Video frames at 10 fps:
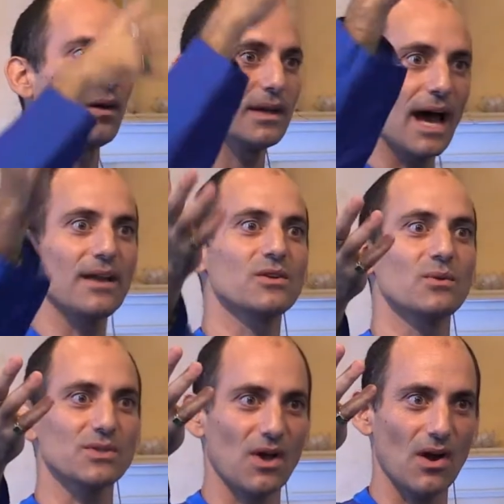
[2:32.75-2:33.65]
got into
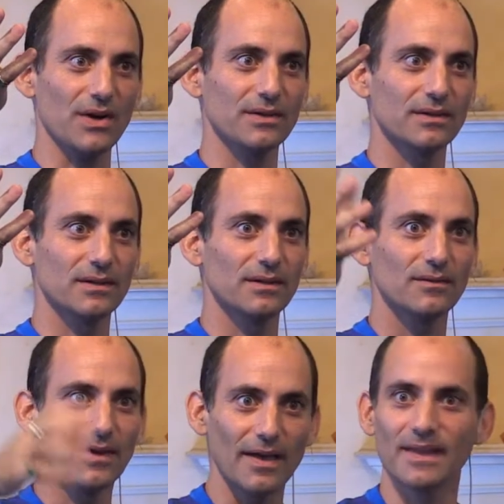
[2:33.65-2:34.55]
his heart,
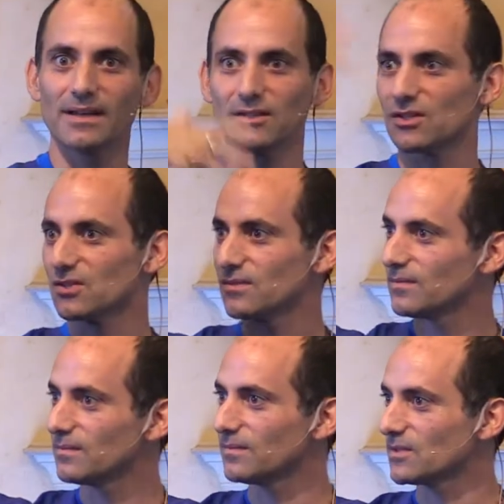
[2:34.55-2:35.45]
and then he just
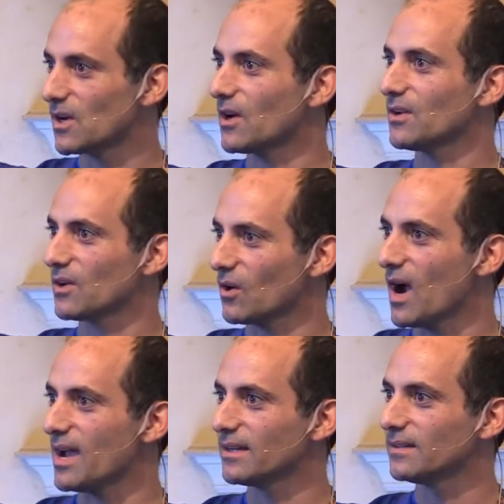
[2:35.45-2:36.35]
started to
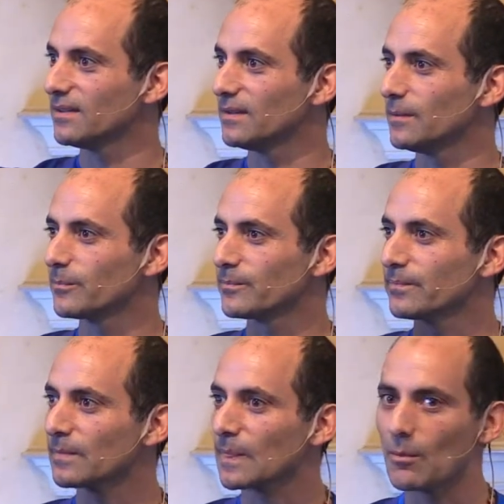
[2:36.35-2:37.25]
cry.
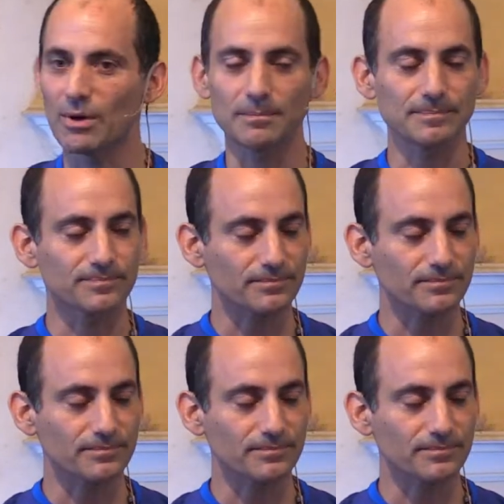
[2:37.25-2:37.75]
But